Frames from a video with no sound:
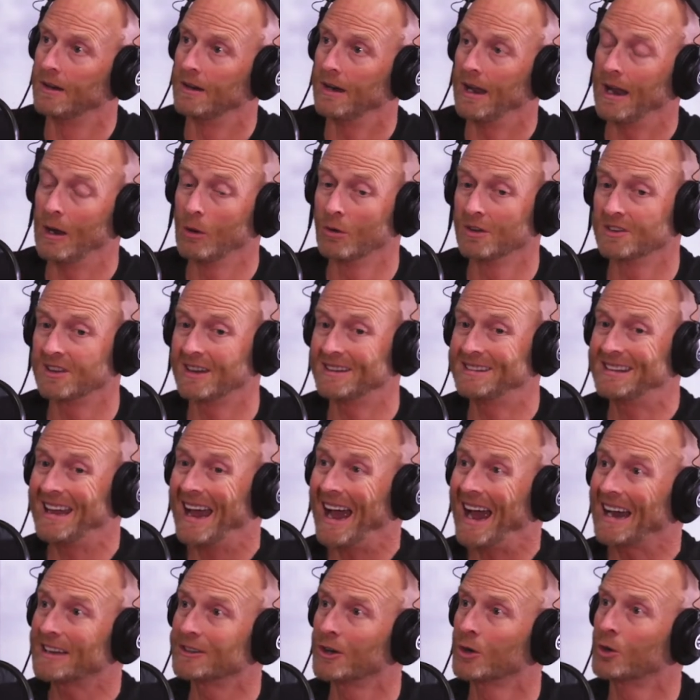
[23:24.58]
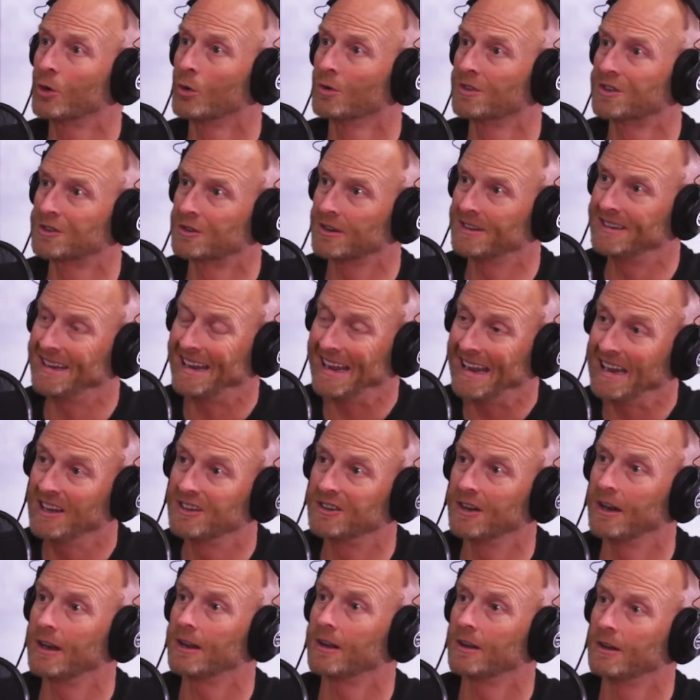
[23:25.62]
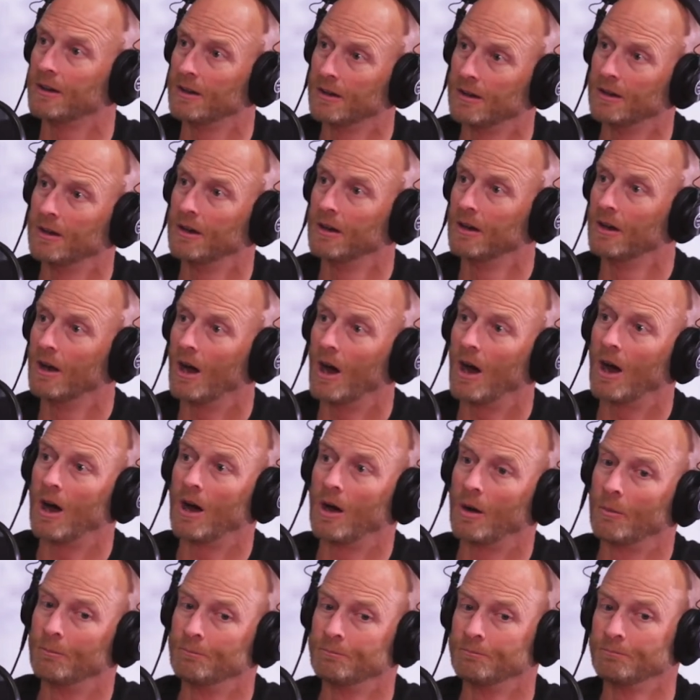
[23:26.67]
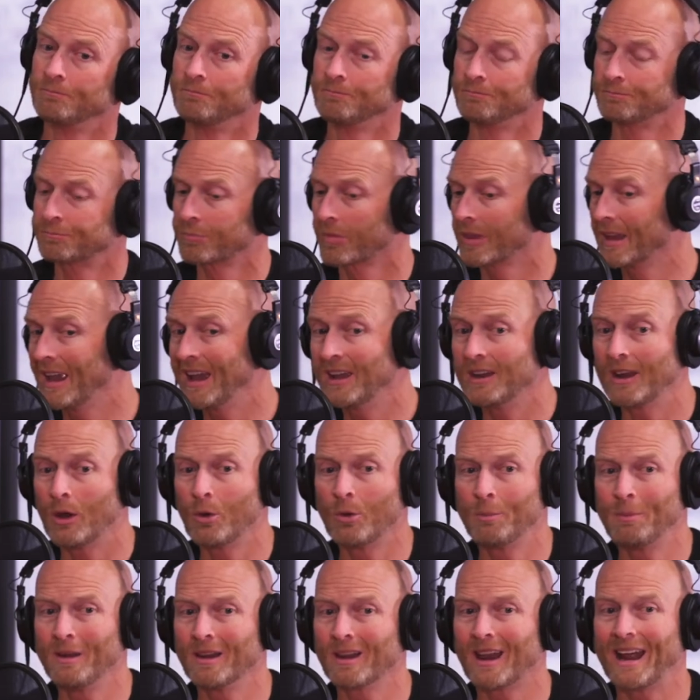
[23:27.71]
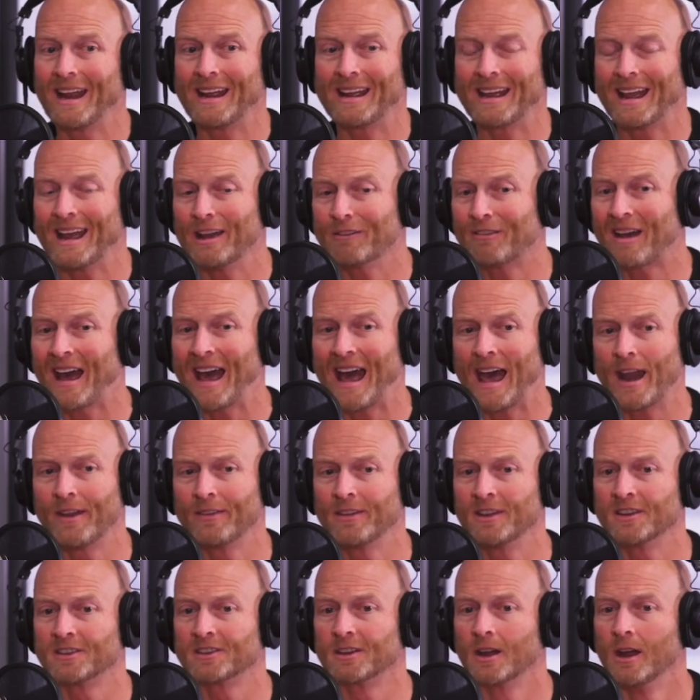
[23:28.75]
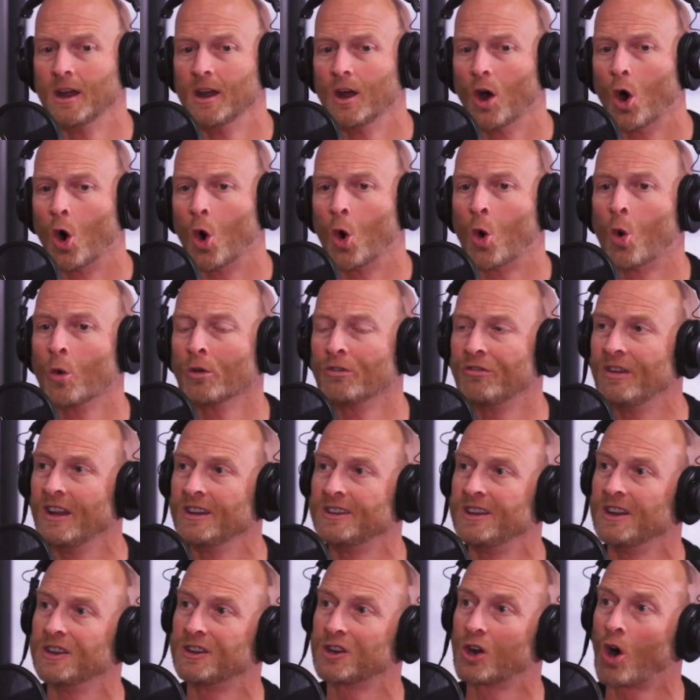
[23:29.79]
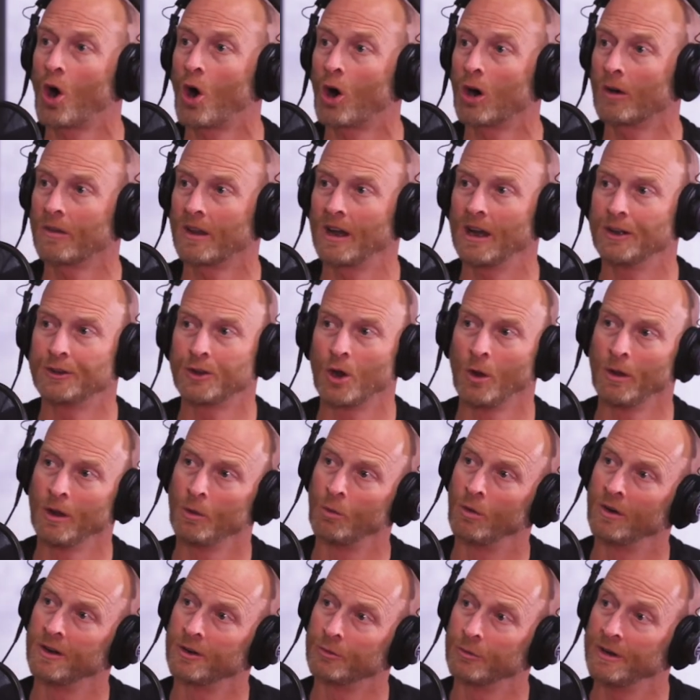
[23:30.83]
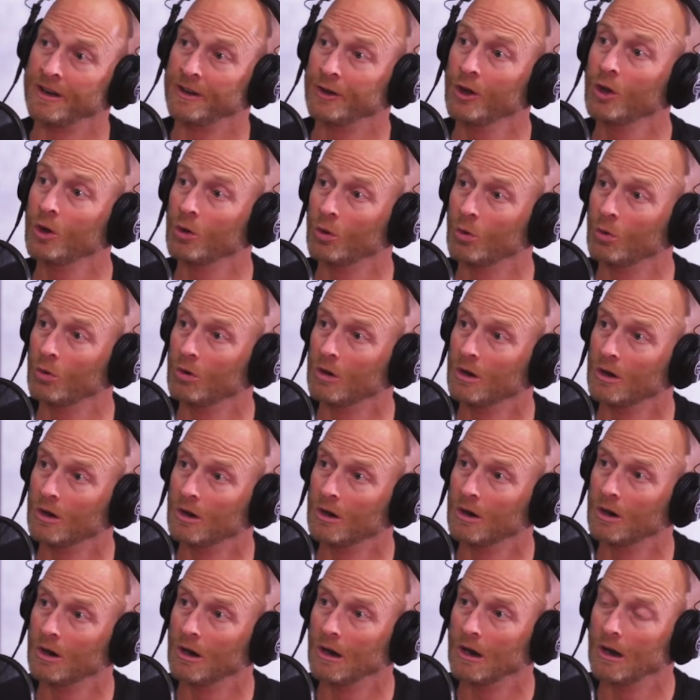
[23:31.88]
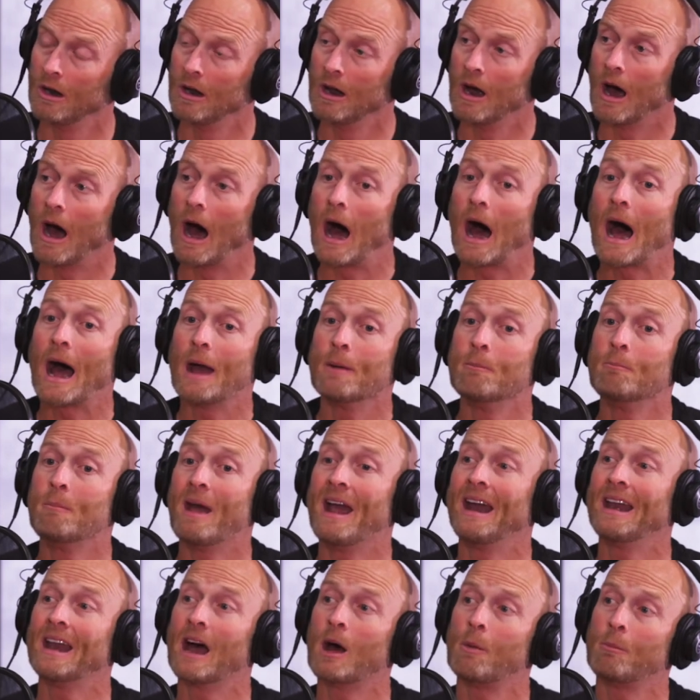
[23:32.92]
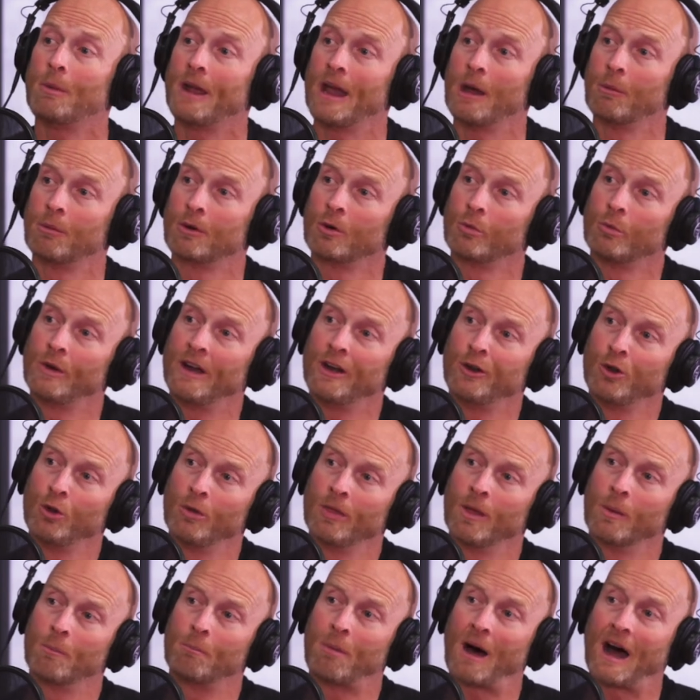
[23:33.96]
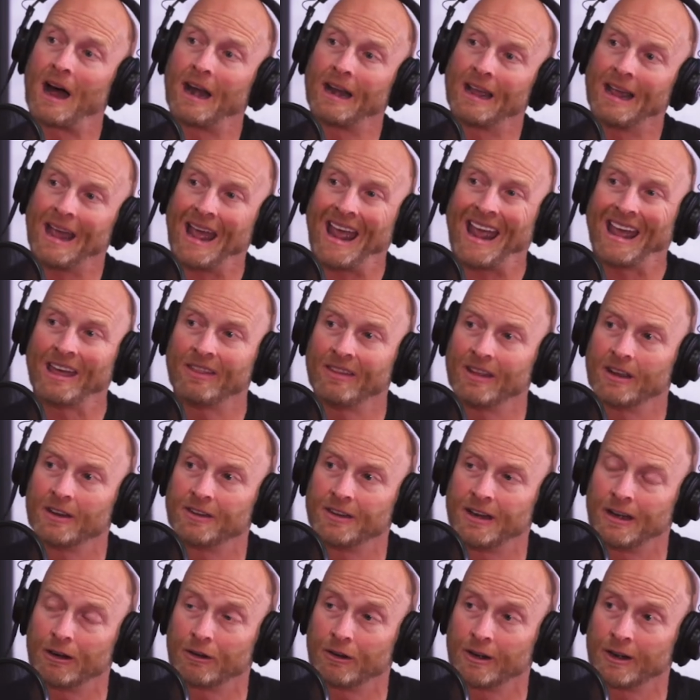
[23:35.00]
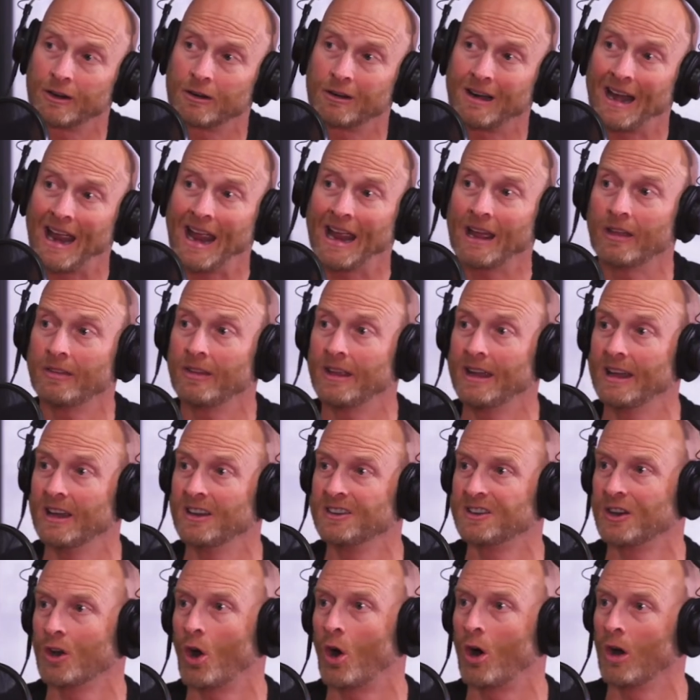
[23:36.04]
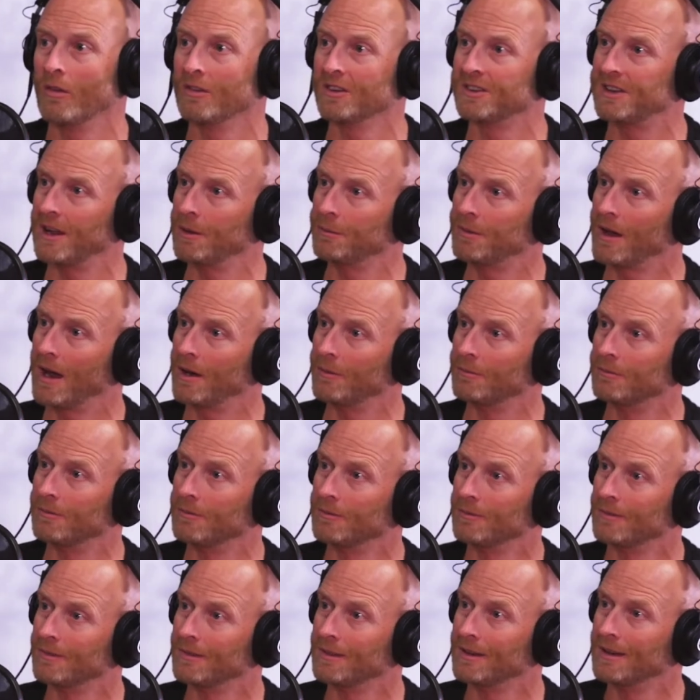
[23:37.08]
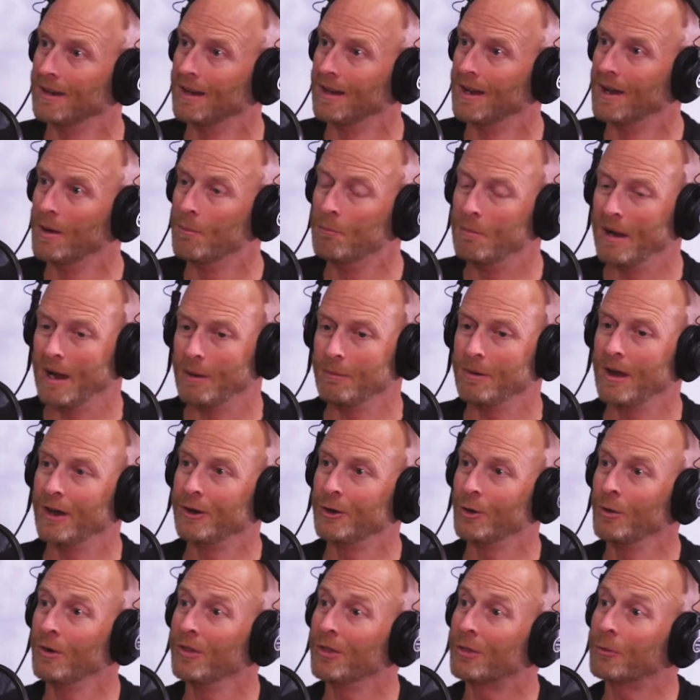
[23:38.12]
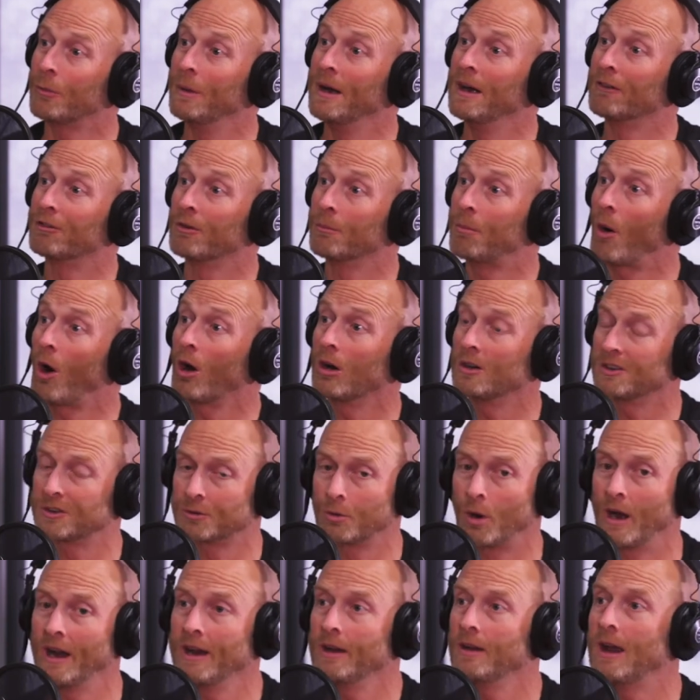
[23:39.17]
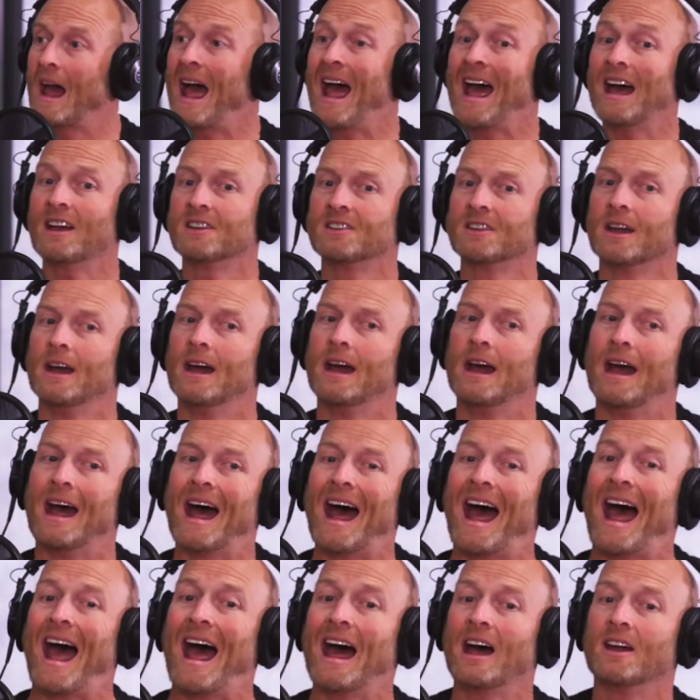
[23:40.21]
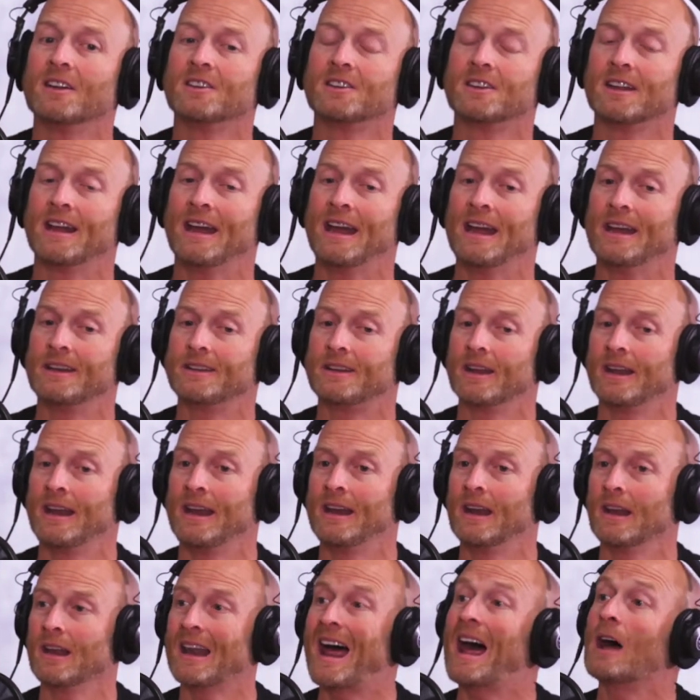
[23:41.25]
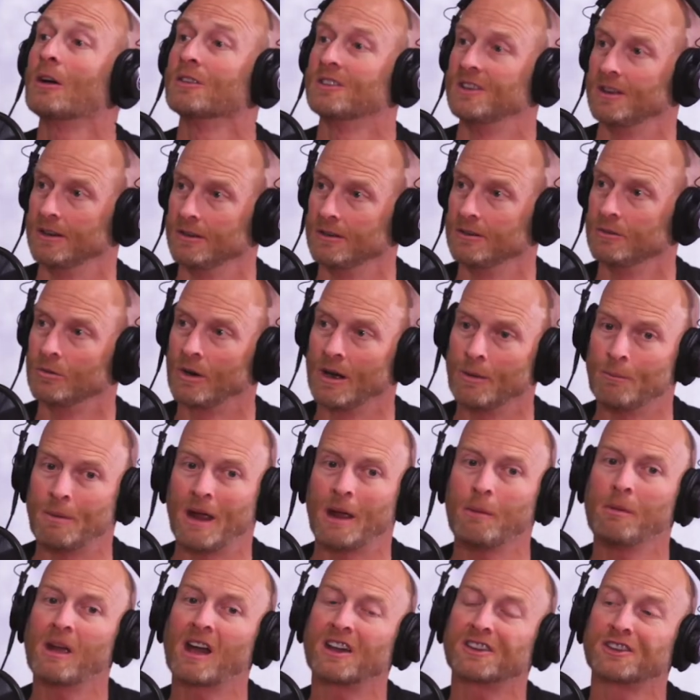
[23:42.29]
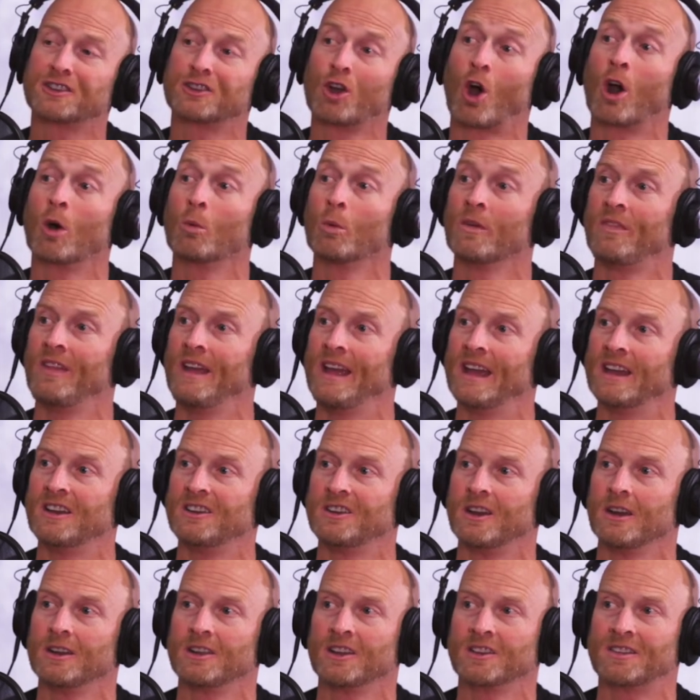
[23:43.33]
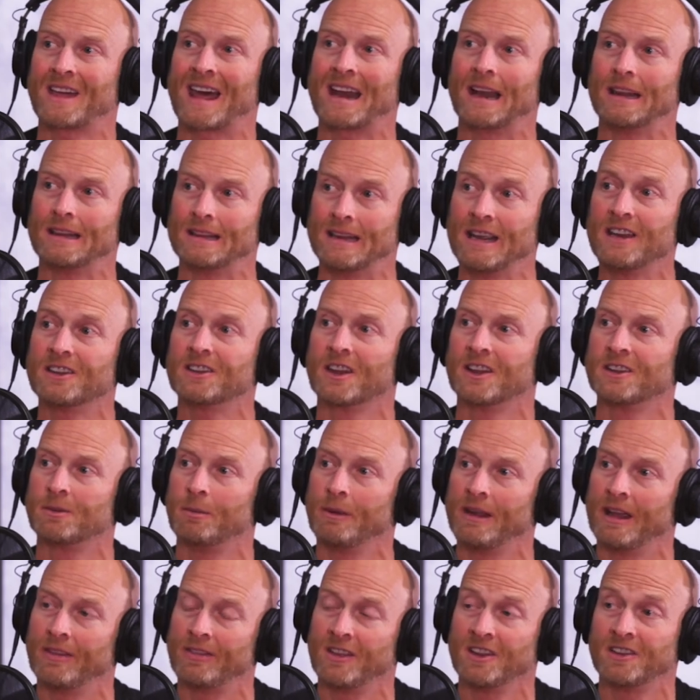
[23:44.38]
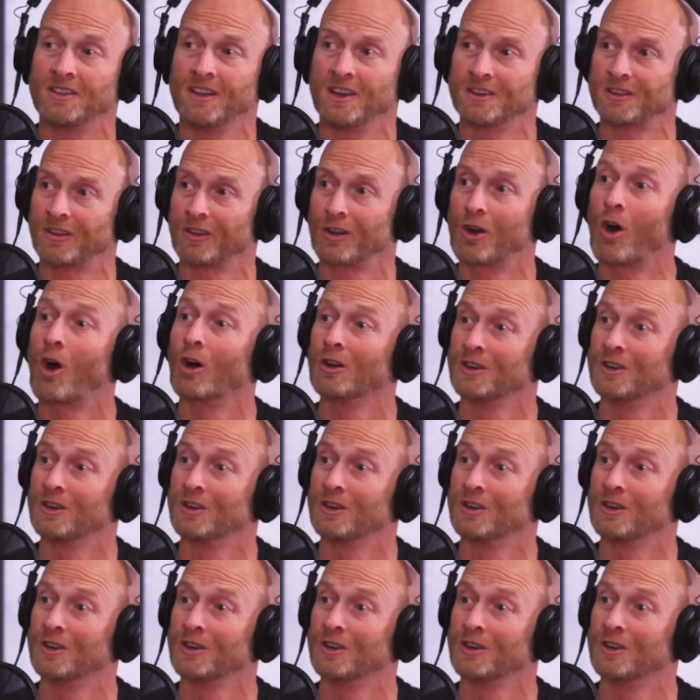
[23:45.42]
It was a tactical, strategic. It would be like if I had this old vintage car that I totally wanted to redo, I may not be able to redo the body and the interior and the engine all at the same time. Maybe I do it in three different parts, right? As it allows it, right? Maybe I start with the engine because that at least lets me get these things to the car